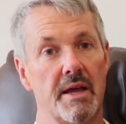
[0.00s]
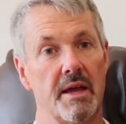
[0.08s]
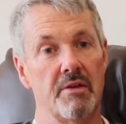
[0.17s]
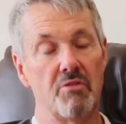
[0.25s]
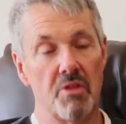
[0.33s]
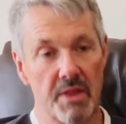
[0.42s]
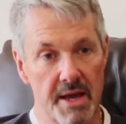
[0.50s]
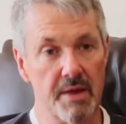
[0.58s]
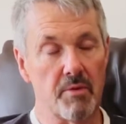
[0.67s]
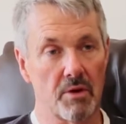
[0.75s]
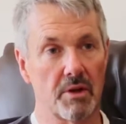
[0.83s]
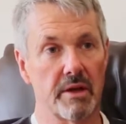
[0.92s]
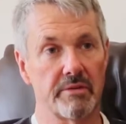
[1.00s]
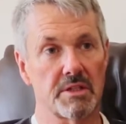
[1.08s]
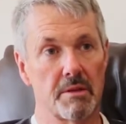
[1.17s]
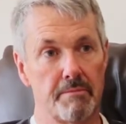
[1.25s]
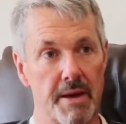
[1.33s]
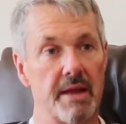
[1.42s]
if they won't give us
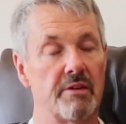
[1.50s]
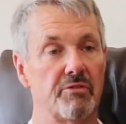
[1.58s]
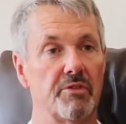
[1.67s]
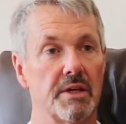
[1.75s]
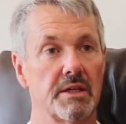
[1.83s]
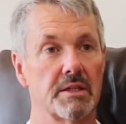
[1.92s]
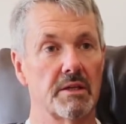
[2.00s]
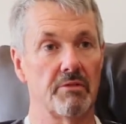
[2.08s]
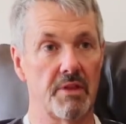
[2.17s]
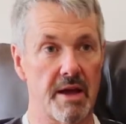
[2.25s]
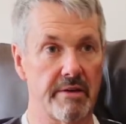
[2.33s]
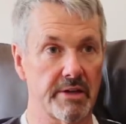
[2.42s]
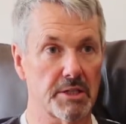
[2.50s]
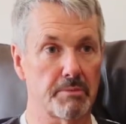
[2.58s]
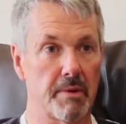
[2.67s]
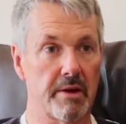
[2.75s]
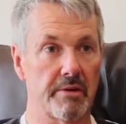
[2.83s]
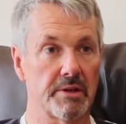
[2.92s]
the benefit of their
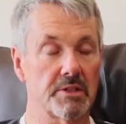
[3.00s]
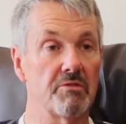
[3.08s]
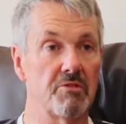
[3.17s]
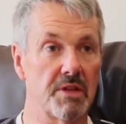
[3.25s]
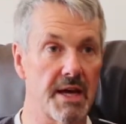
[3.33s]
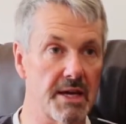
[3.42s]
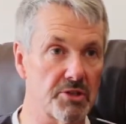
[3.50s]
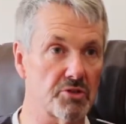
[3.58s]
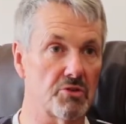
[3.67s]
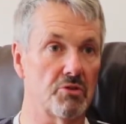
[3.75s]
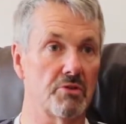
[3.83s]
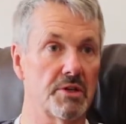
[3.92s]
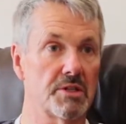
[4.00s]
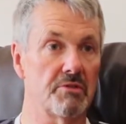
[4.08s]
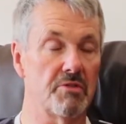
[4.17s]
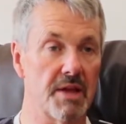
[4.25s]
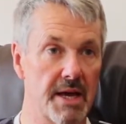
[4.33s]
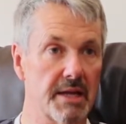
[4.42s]
experience, of their stories,
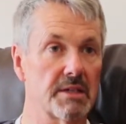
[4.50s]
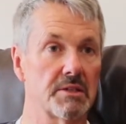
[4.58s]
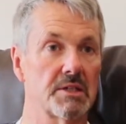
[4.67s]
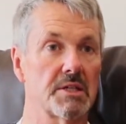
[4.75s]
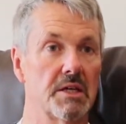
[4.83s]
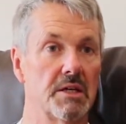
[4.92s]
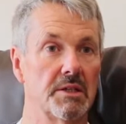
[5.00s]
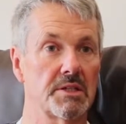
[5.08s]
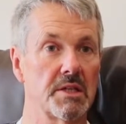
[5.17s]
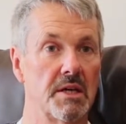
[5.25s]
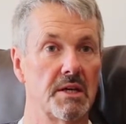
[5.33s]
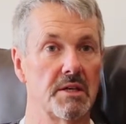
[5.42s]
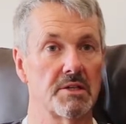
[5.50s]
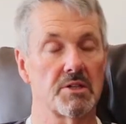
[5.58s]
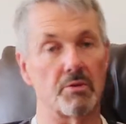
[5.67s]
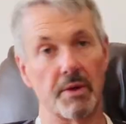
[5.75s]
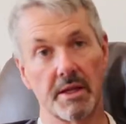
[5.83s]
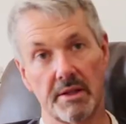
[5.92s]
of their concerns,
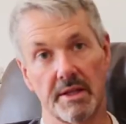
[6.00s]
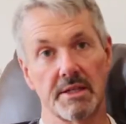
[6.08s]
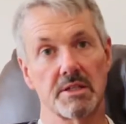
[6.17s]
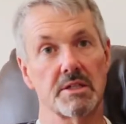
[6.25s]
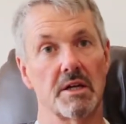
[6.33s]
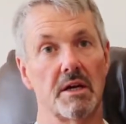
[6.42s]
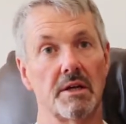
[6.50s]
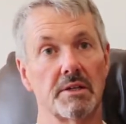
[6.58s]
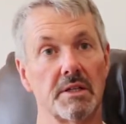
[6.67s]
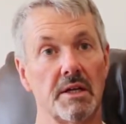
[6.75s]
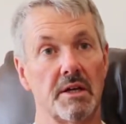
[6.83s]
so we can then start